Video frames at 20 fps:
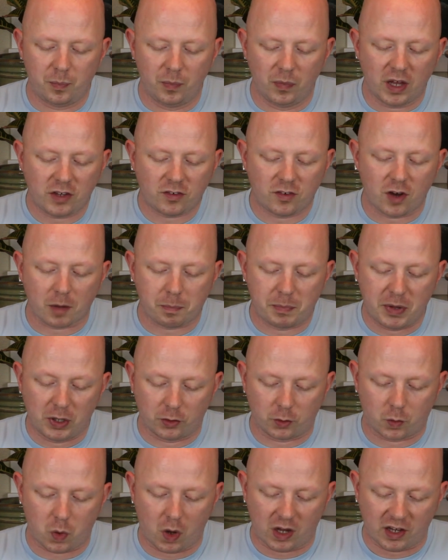let's talk
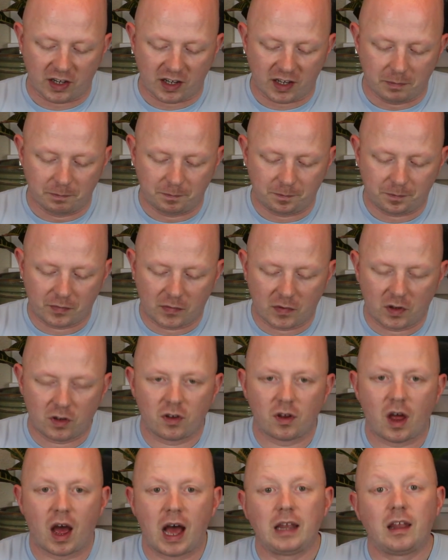build quality.
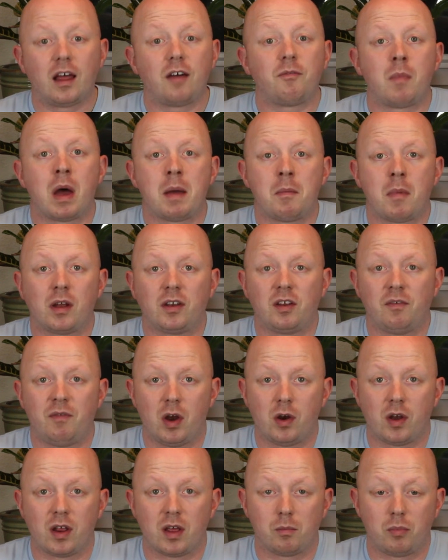I love my
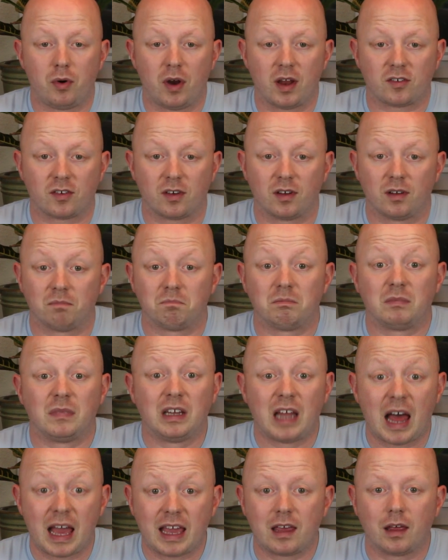Monteverde Impressa.
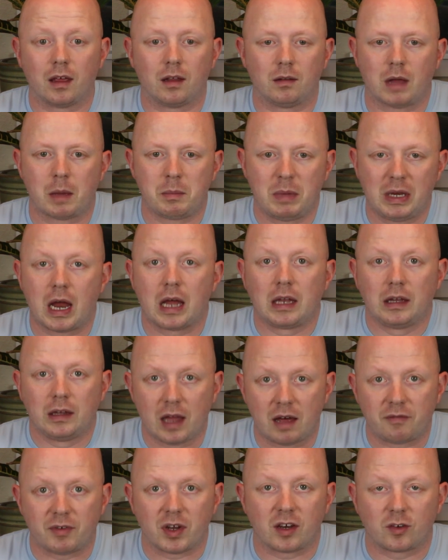Like, I mean, I
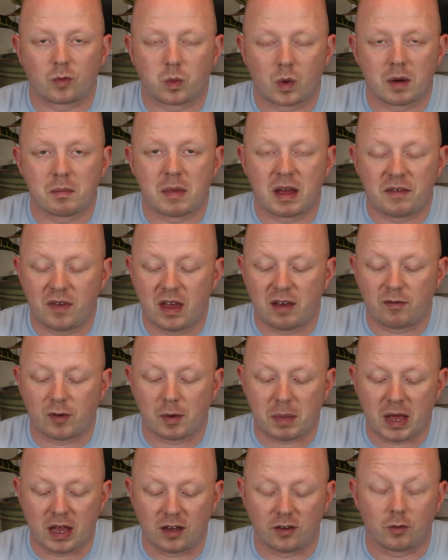love it. It's one of my
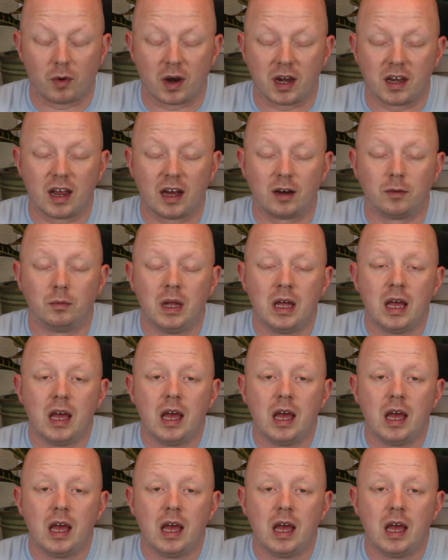favorite pens right now.